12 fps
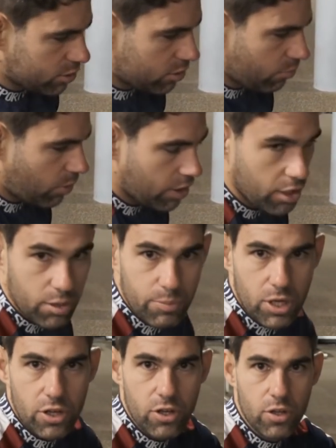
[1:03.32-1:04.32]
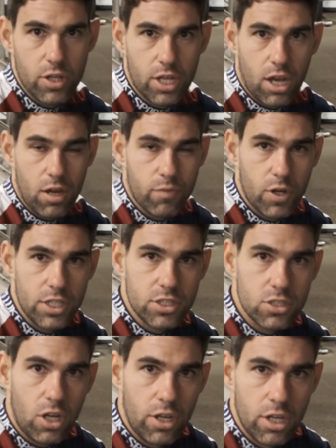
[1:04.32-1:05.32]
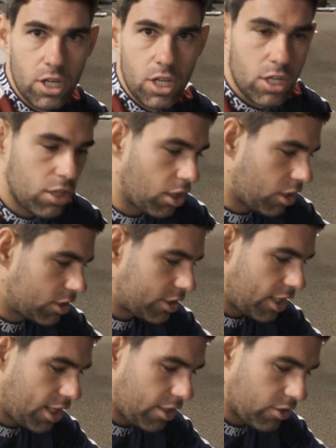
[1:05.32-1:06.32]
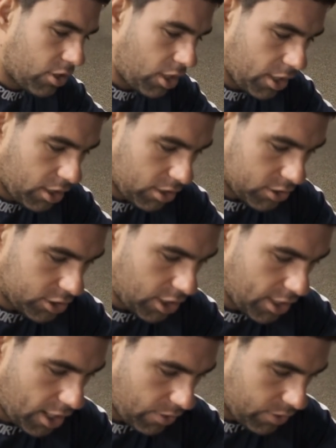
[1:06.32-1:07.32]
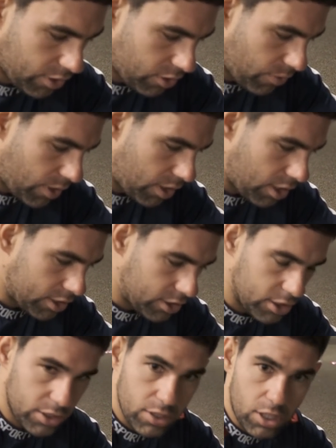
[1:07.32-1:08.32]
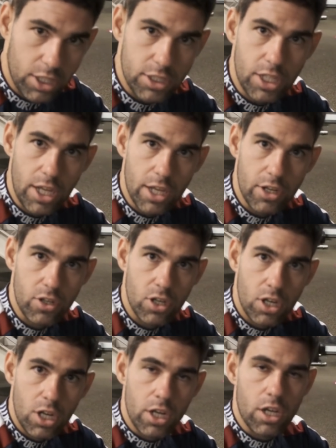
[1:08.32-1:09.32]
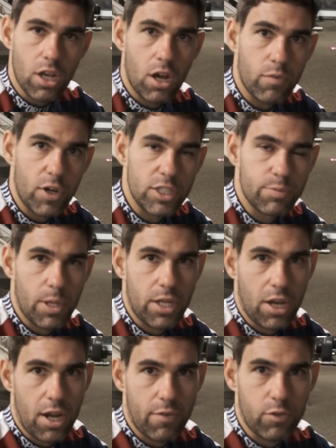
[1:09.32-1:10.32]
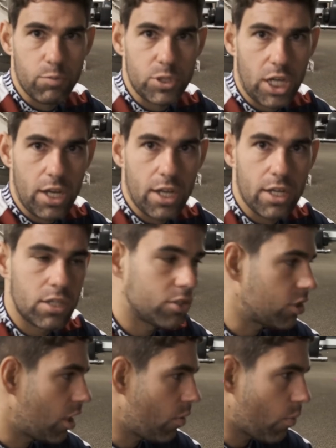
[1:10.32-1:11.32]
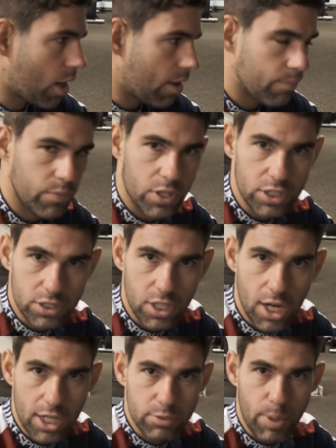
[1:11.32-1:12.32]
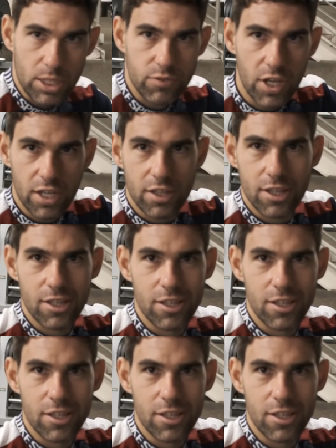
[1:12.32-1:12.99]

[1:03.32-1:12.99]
is the one that I'm going to do the calf raises on. Like ideally you'd like sit down and do it on a seated calf raise, but they don't have the machine here, so this is the next best thing.